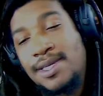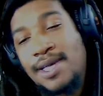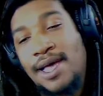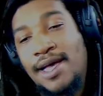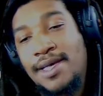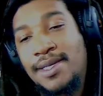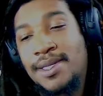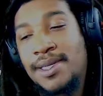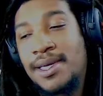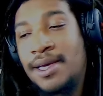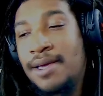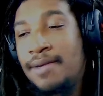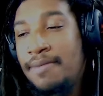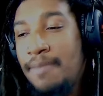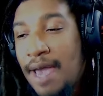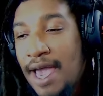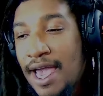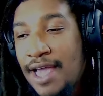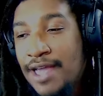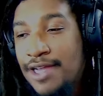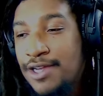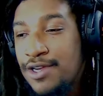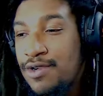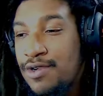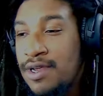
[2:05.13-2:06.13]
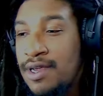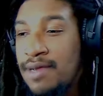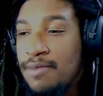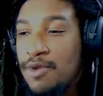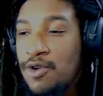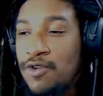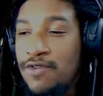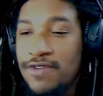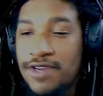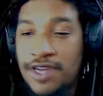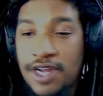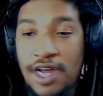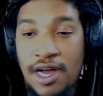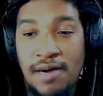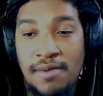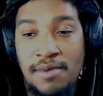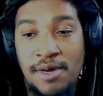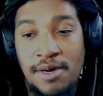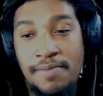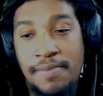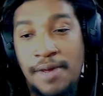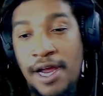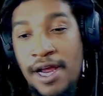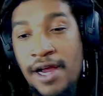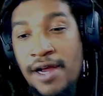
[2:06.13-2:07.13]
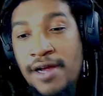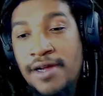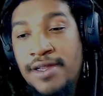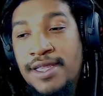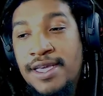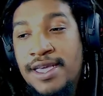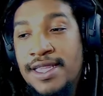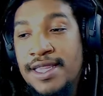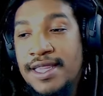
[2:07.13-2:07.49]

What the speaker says: I seen mainstream movies, y'all. But apparently,